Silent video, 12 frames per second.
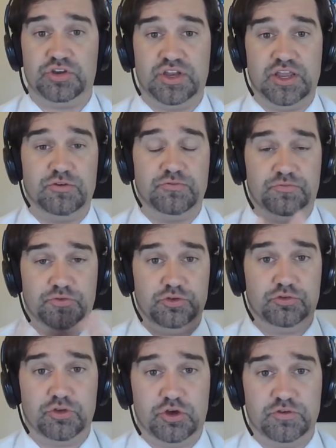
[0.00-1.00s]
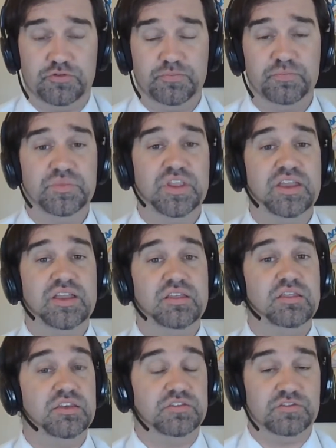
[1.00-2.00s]
Now, first off,
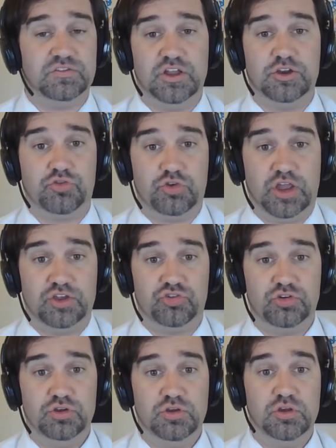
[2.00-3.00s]
this is not a crash.